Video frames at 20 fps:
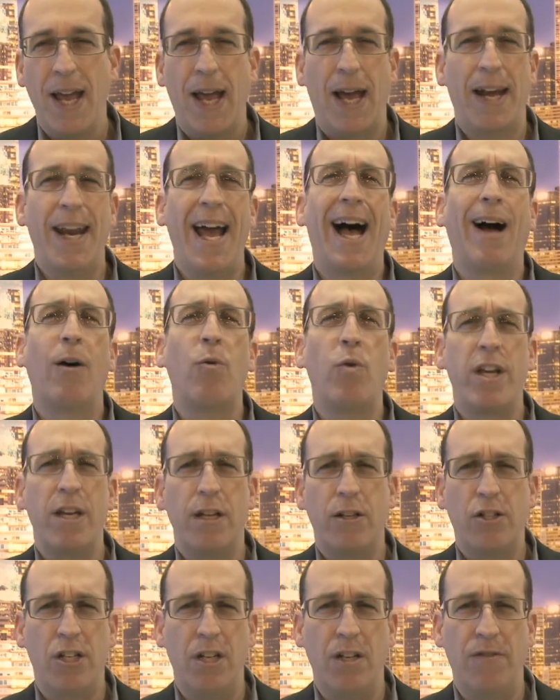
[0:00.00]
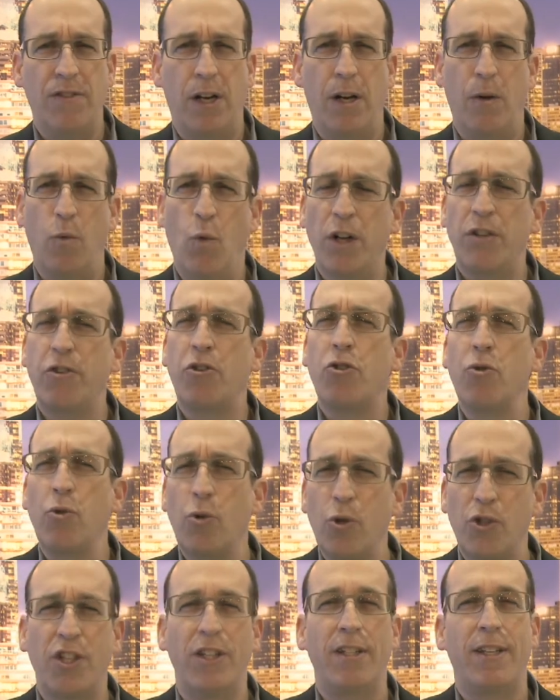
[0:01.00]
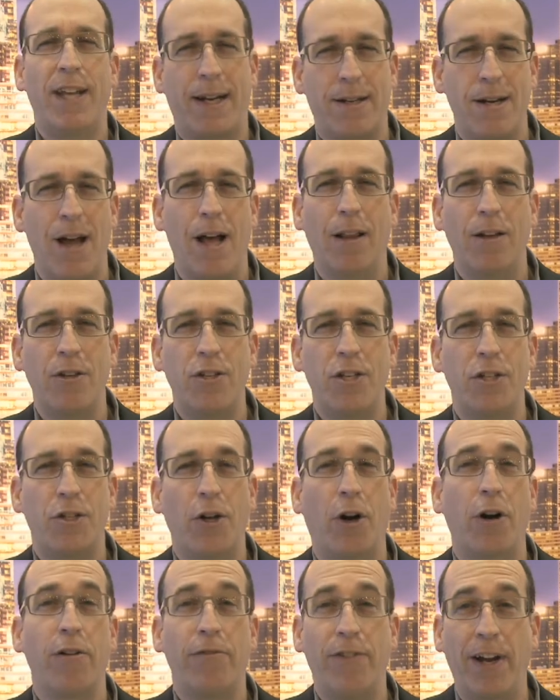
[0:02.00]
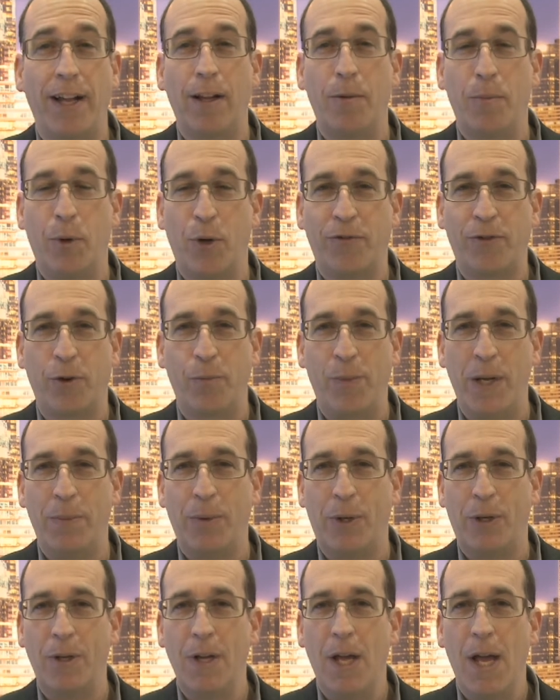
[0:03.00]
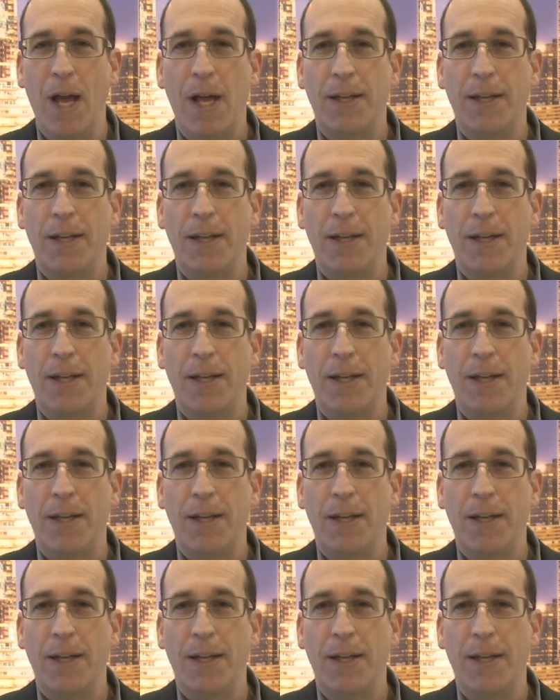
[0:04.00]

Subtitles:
and how we achieve it and what tools and technologies are available for people